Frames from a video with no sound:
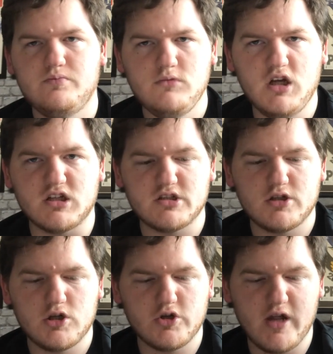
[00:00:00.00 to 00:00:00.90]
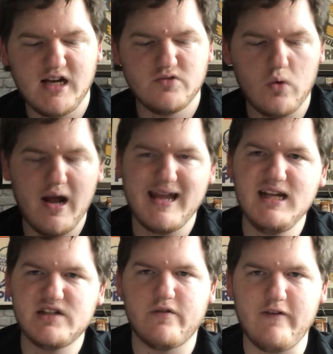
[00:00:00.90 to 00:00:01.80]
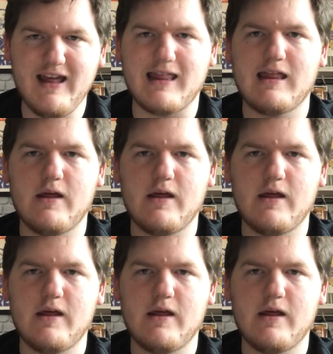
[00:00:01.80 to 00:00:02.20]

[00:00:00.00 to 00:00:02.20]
Yes, so that is why he's 5th.